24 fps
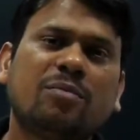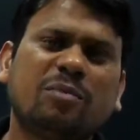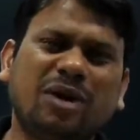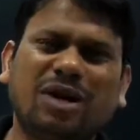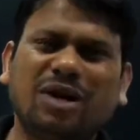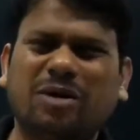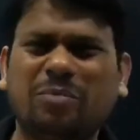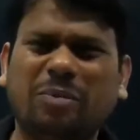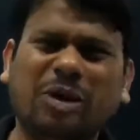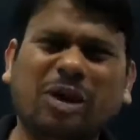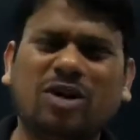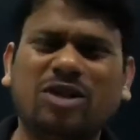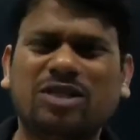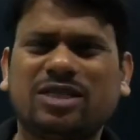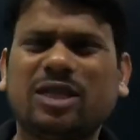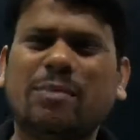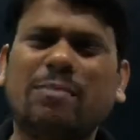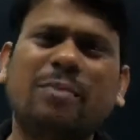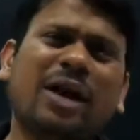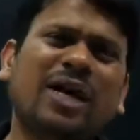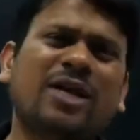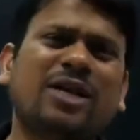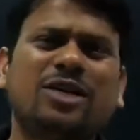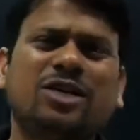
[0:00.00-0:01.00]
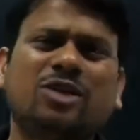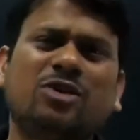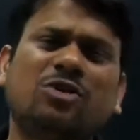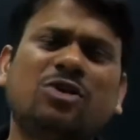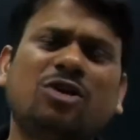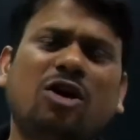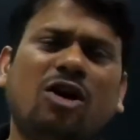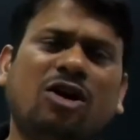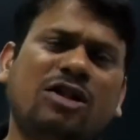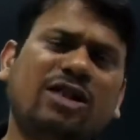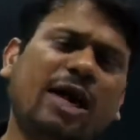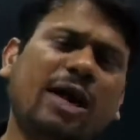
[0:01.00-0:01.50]
Because the magnitude
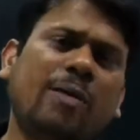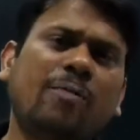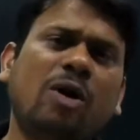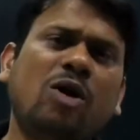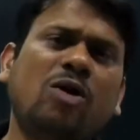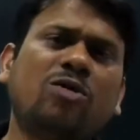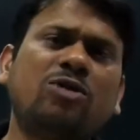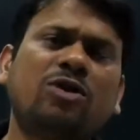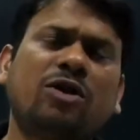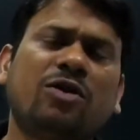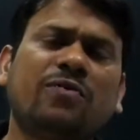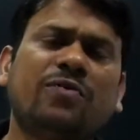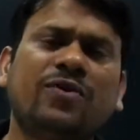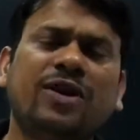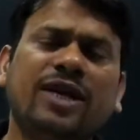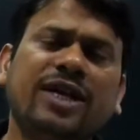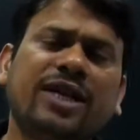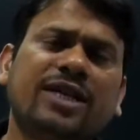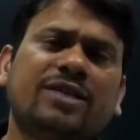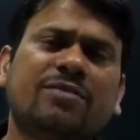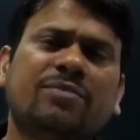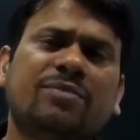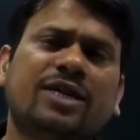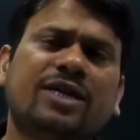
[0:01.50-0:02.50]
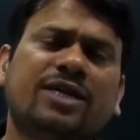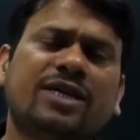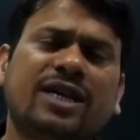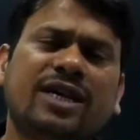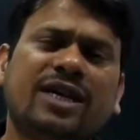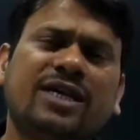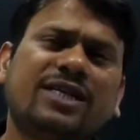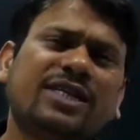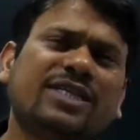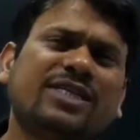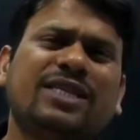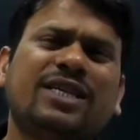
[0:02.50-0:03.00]
or the amount of negative gate
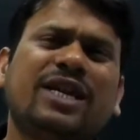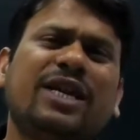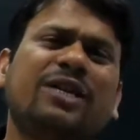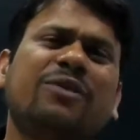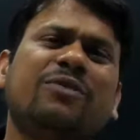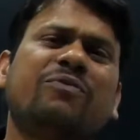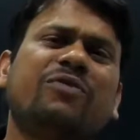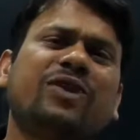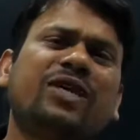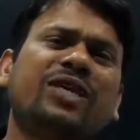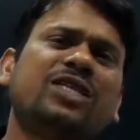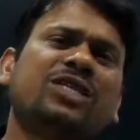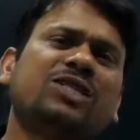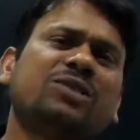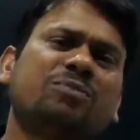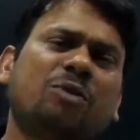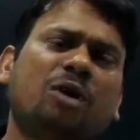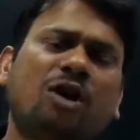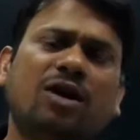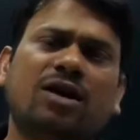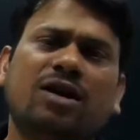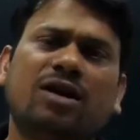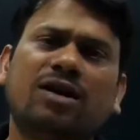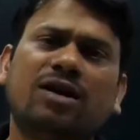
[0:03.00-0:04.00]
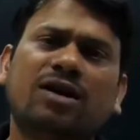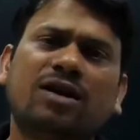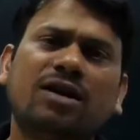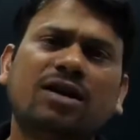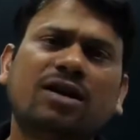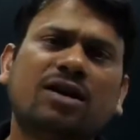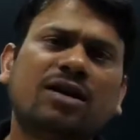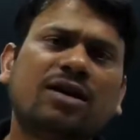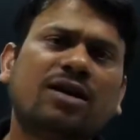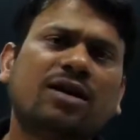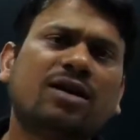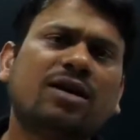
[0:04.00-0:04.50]
current is really very small.
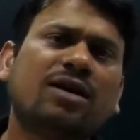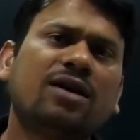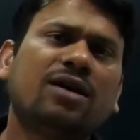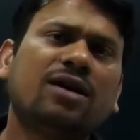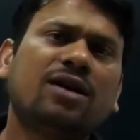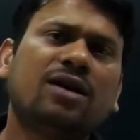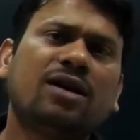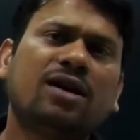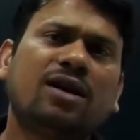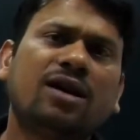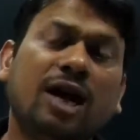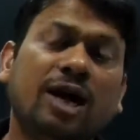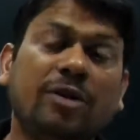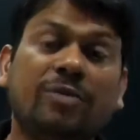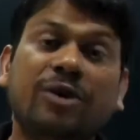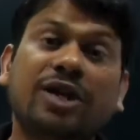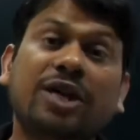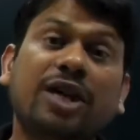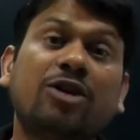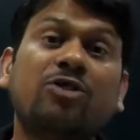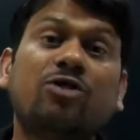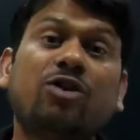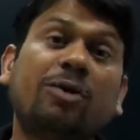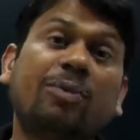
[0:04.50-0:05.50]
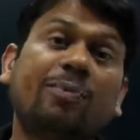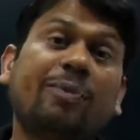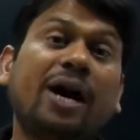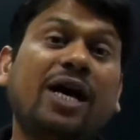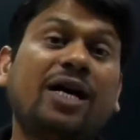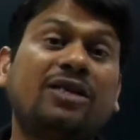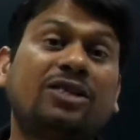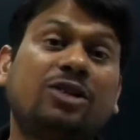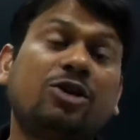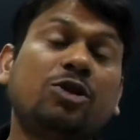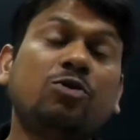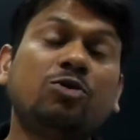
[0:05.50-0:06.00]
and we cannot
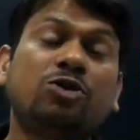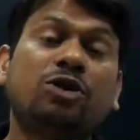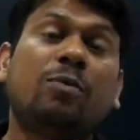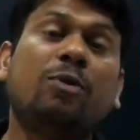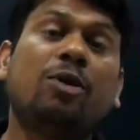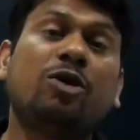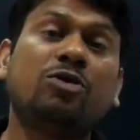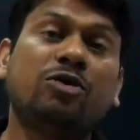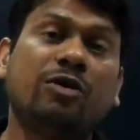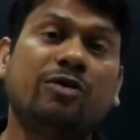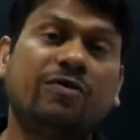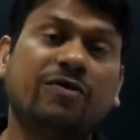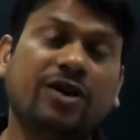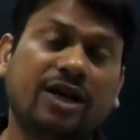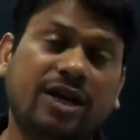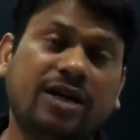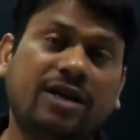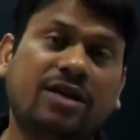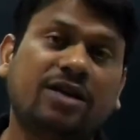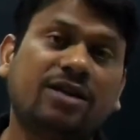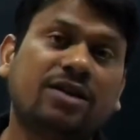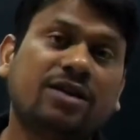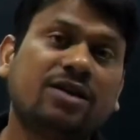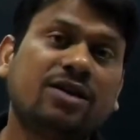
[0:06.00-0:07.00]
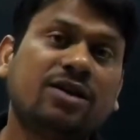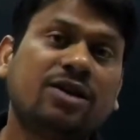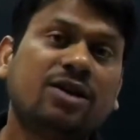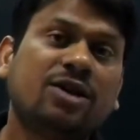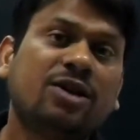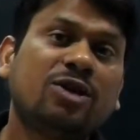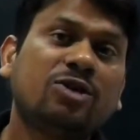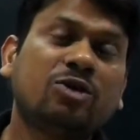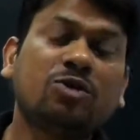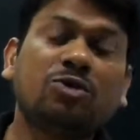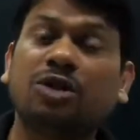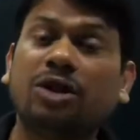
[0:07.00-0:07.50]
pass huge amount of current
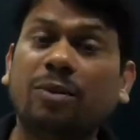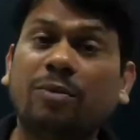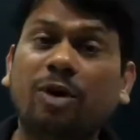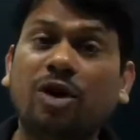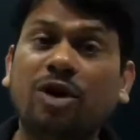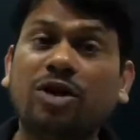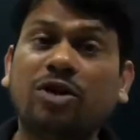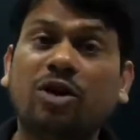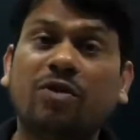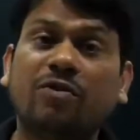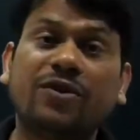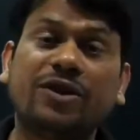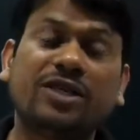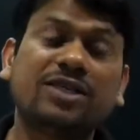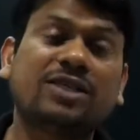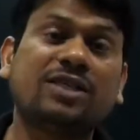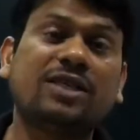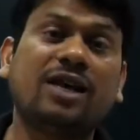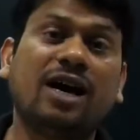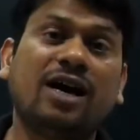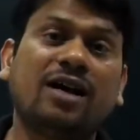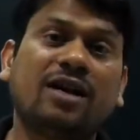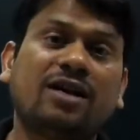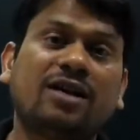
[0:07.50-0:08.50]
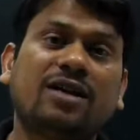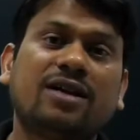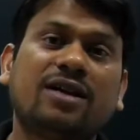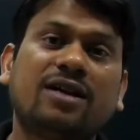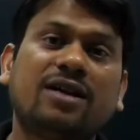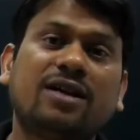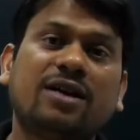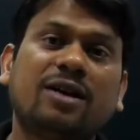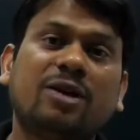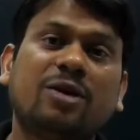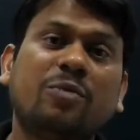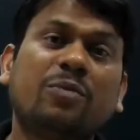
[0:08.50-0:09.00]
through the body of SCR
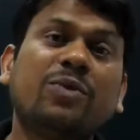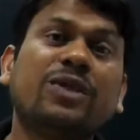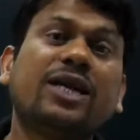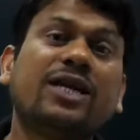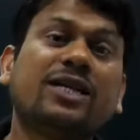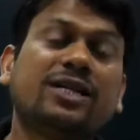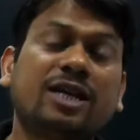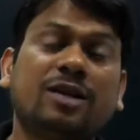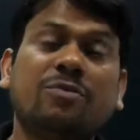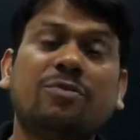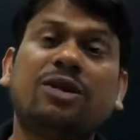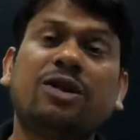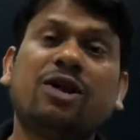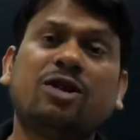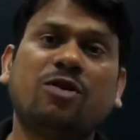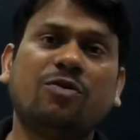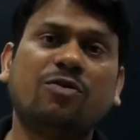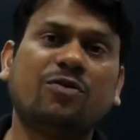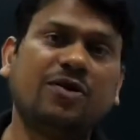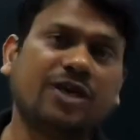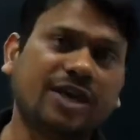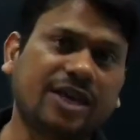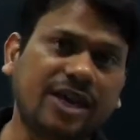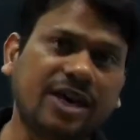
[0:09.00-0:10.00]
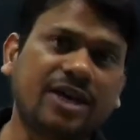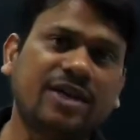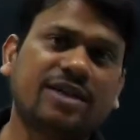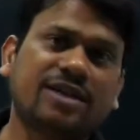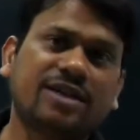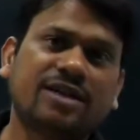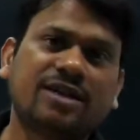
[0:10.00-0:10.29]
with a terminal of gate.